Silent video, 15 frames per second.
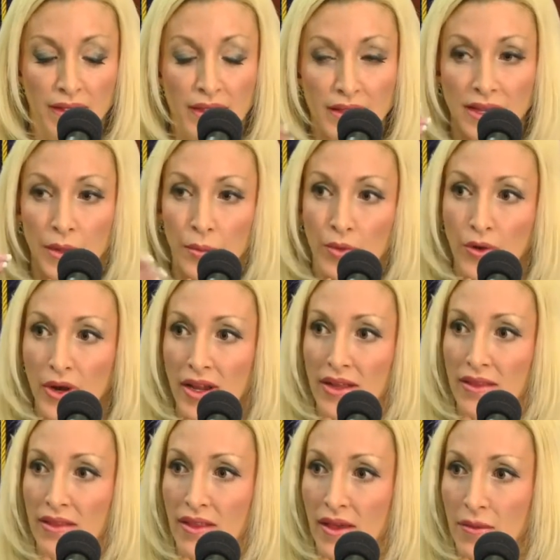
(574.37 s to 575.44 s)
And I
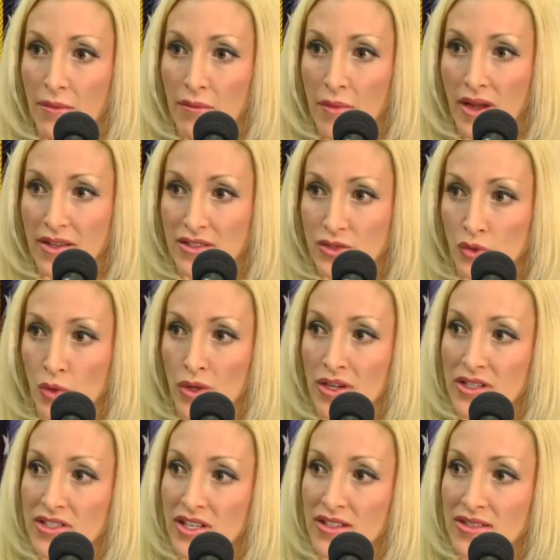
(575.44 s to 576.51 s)
pray that my story
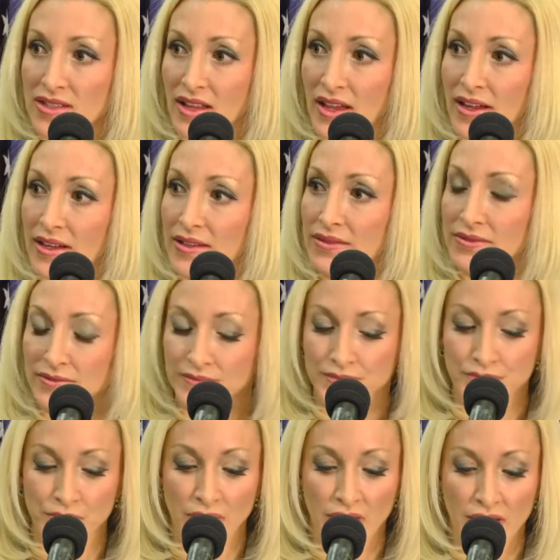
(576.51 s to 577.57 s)
sheds light
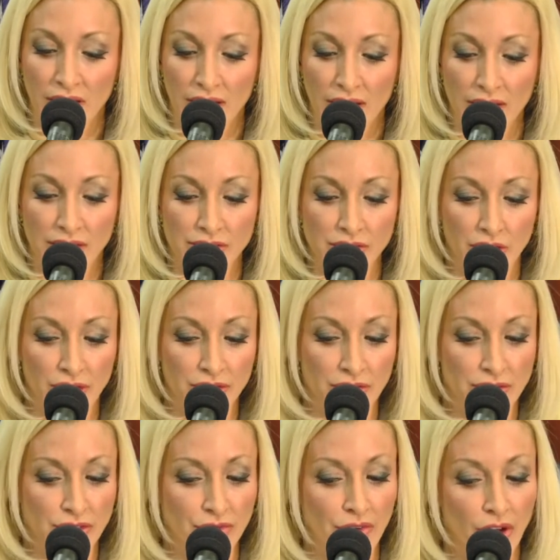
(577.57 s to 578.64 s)
in the
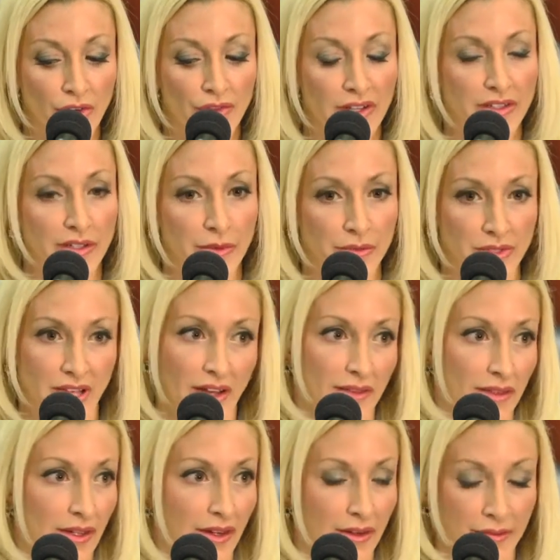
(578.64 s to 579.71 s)
darkness of all victims
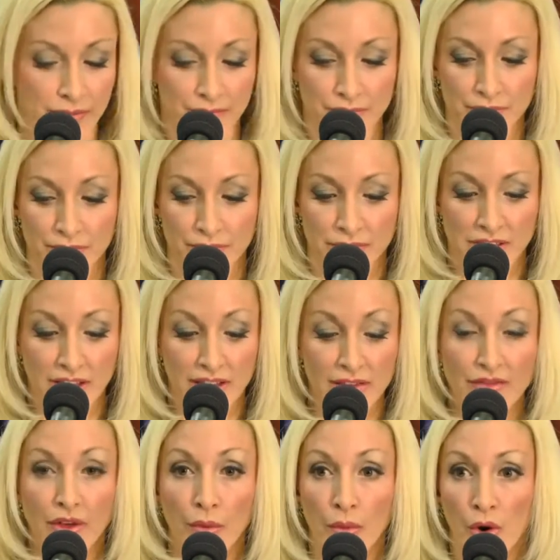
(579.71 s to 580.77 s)
out there, to
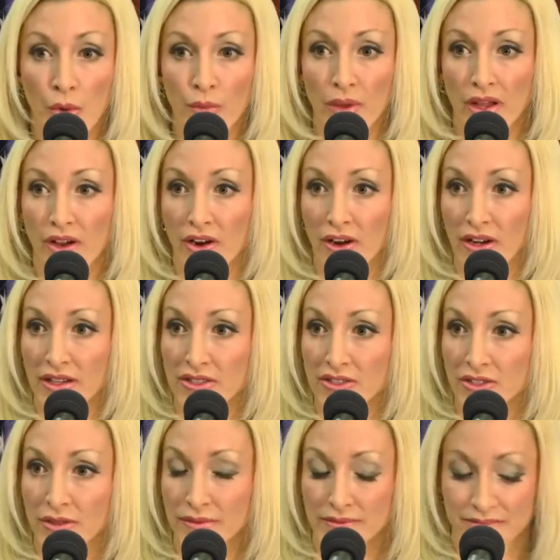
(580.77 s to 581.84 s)
give them hope and
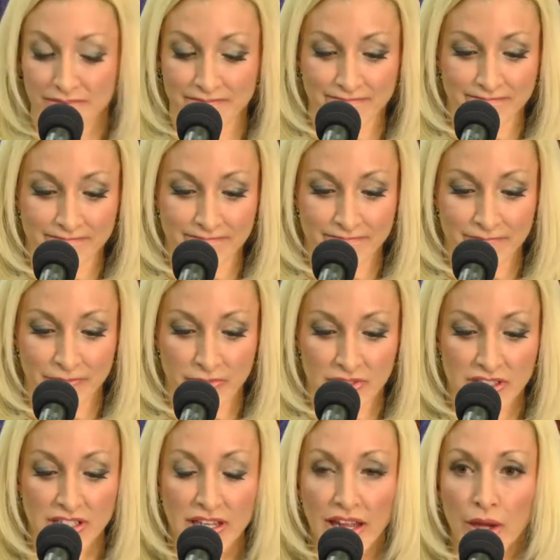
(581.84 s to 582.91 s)
courage.
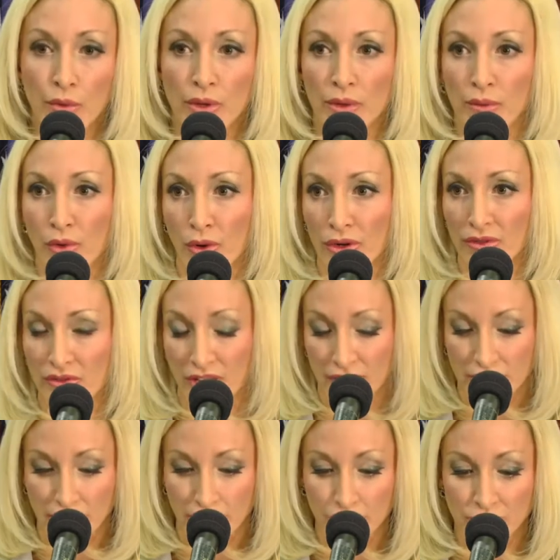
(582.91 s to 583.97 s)
Today we mourn
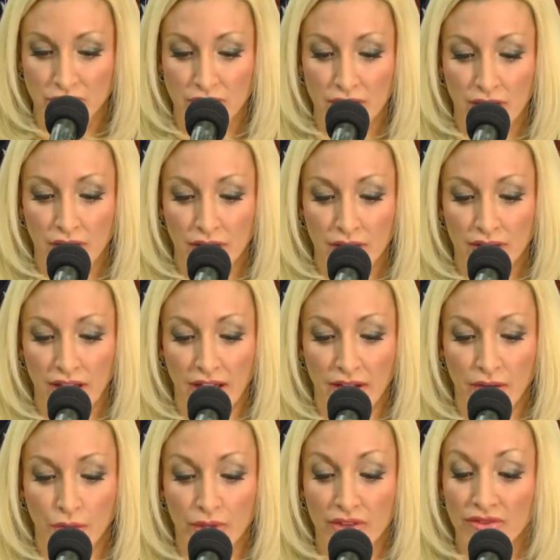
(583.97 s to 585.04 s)
victims
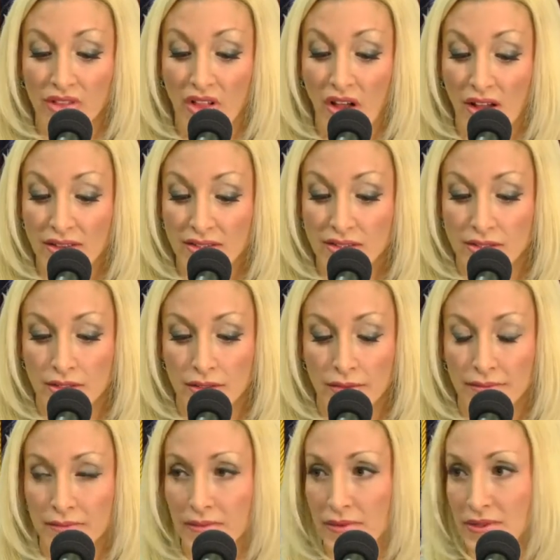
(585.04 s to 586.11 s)
that we have lost,
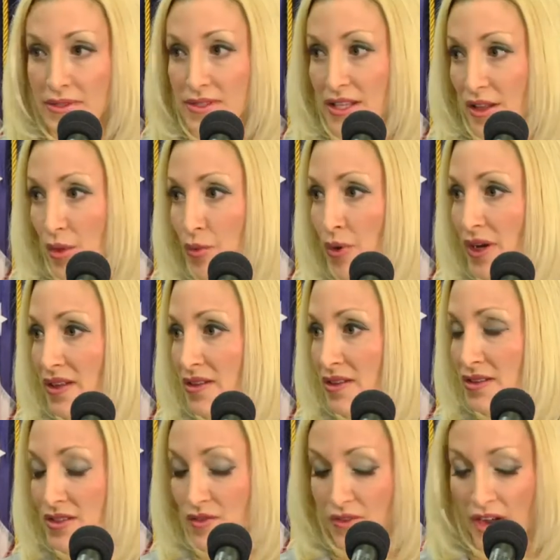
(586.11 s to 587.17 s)
celebrate the
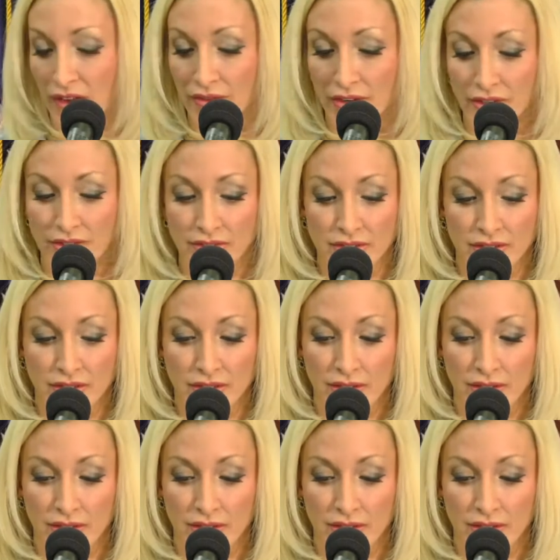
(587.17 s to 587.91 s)
survivors,